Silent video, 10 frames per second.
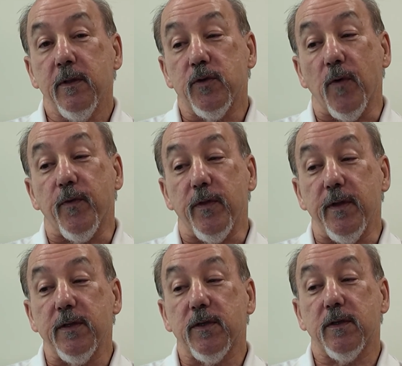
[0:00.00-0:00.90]
So for
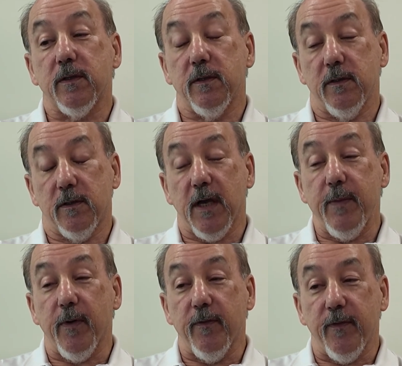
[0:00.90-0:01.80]
this
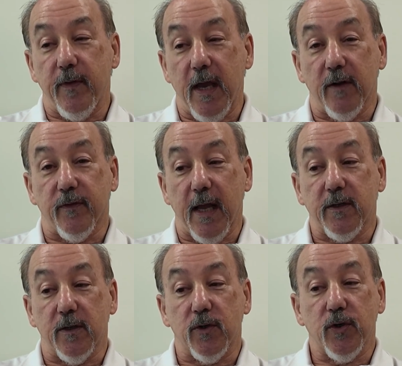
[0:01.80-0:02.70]
type of
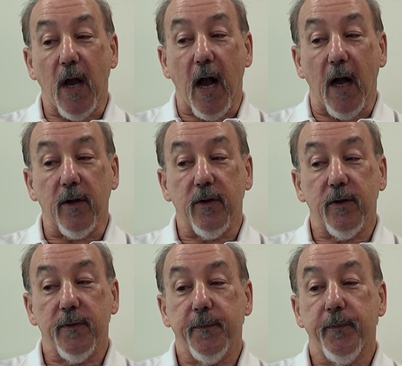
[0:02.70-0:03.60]
anaphylactic shock,
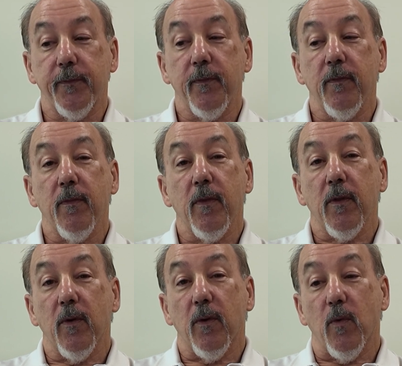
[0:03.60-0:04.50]

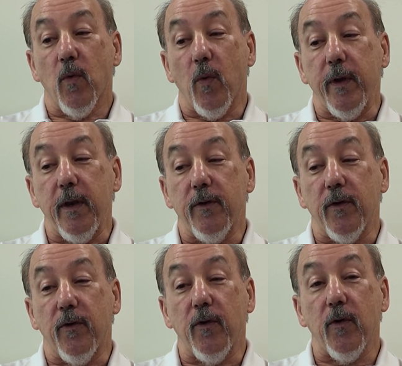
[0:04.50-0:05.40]
what we need
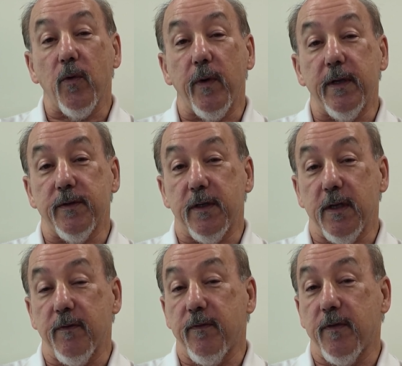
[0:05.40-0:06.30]
to do is
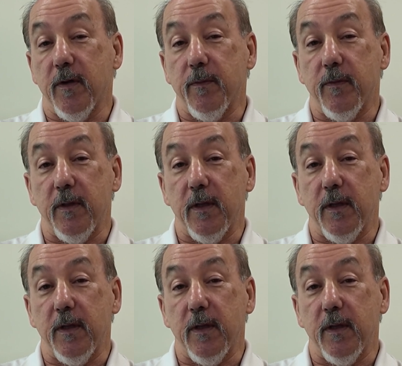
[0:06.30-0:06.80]
give them